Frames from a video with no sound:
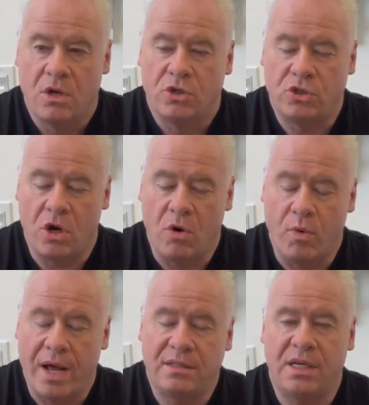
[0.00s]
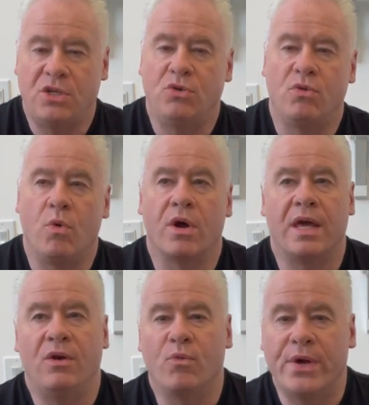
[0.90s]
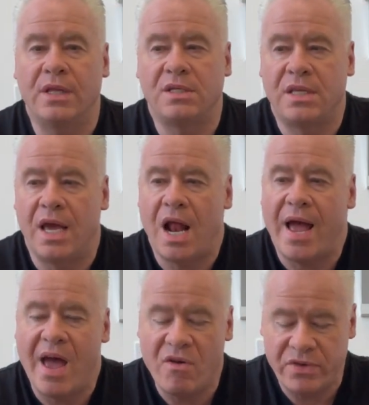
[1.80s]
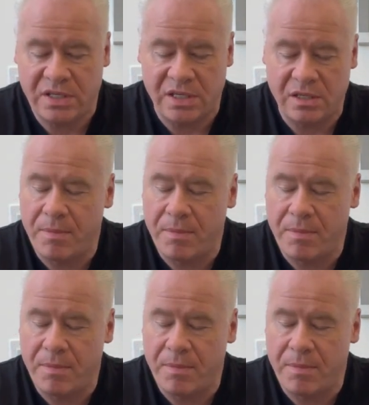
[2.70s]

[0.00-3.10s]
So when I say do the work in real estate, I have a system.